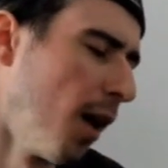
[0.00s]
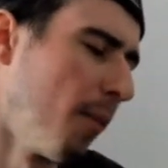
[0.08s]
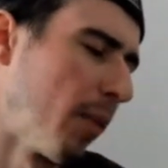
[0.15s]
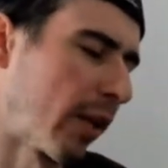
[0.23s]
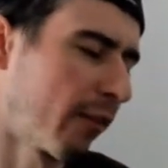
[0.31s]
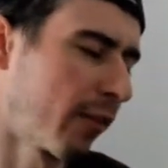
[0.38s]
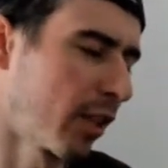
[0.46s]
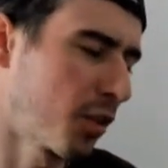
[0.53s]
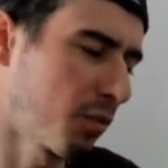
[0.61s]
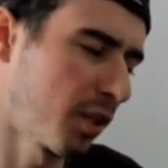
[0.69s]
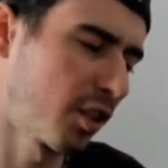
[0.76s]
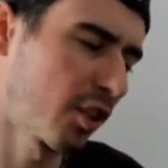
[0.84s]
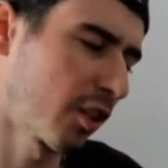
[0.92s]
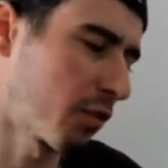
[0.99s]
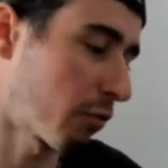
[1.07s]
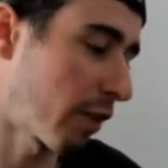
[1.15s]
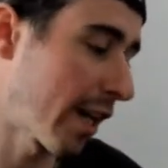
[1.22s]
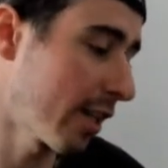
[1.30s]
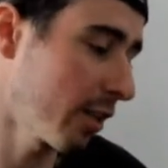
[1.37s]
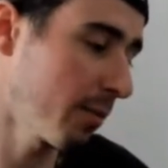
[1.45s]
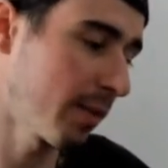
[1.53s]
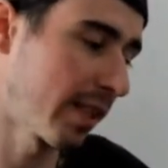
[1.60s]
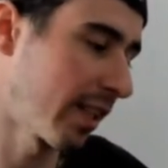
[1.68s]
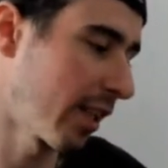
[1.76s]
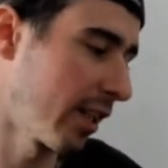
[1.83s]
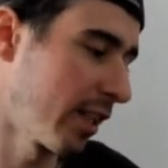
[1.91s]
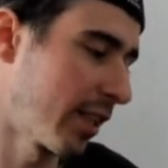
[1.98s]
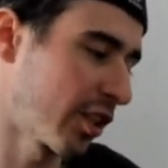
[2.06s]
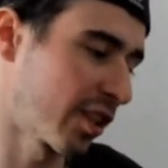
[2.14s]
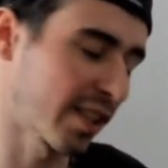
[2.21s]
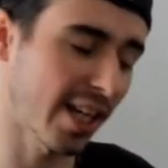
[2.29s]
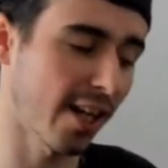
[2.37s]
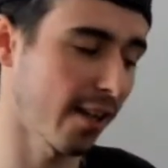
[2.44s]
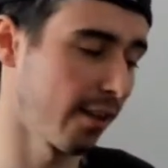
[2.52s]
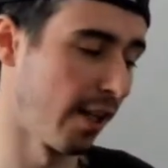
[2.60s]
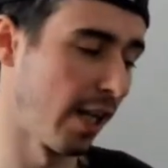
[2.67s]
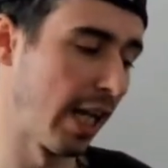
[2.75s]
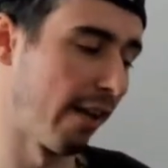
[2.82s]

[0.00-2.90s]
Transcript: but if this was just random and they just got